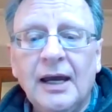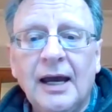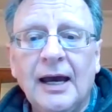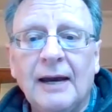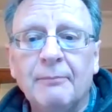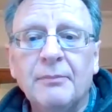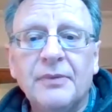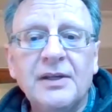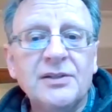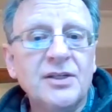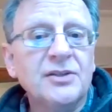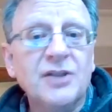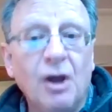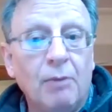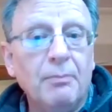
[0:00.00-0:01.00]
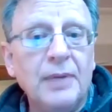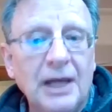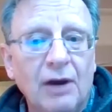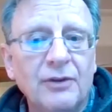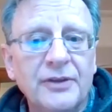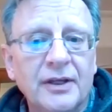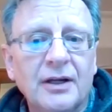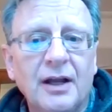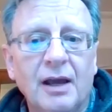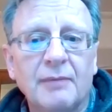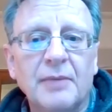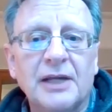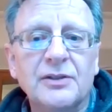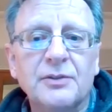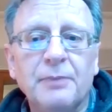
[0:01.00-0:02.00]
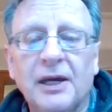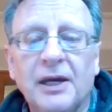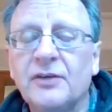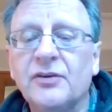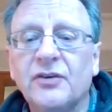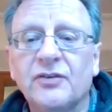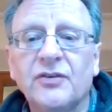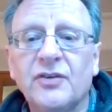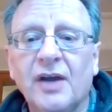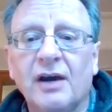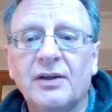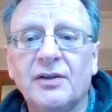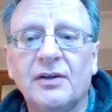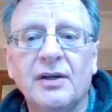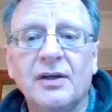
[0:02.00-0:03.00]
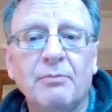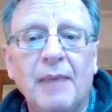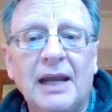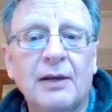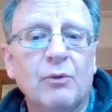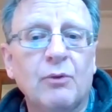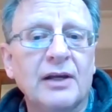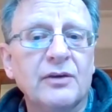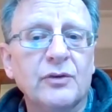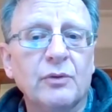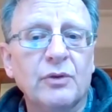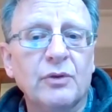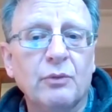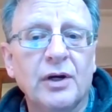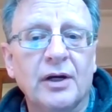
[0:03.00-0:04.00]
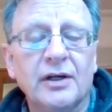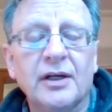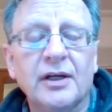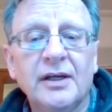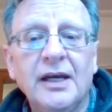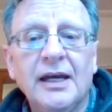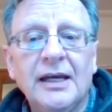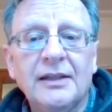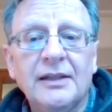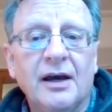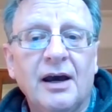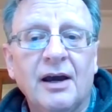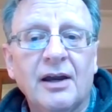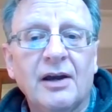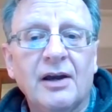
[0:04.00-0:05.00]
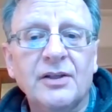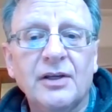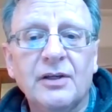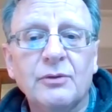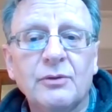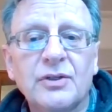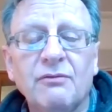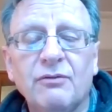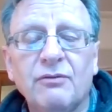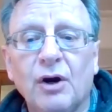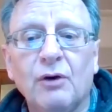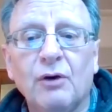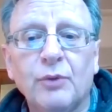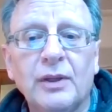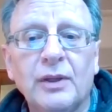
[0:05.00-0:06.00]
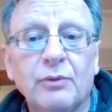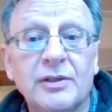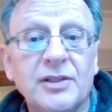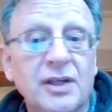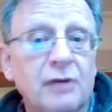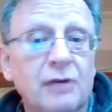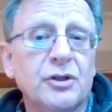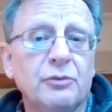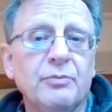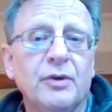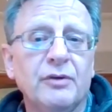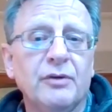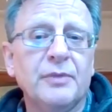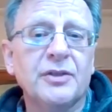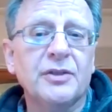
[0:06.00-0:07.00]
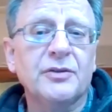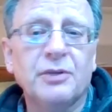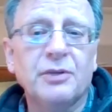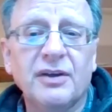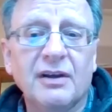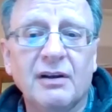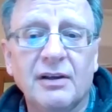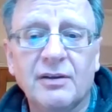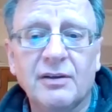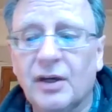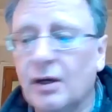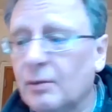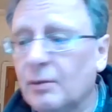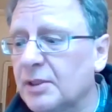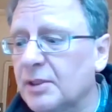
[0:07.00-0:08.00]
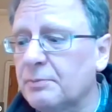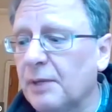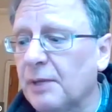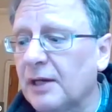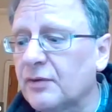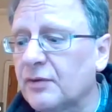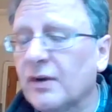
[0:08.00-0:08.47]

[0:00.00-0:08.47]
Um, this has gone beyond the climate space and started in many ways with work that IIED was involved with, with social movements, particularly in the urban space.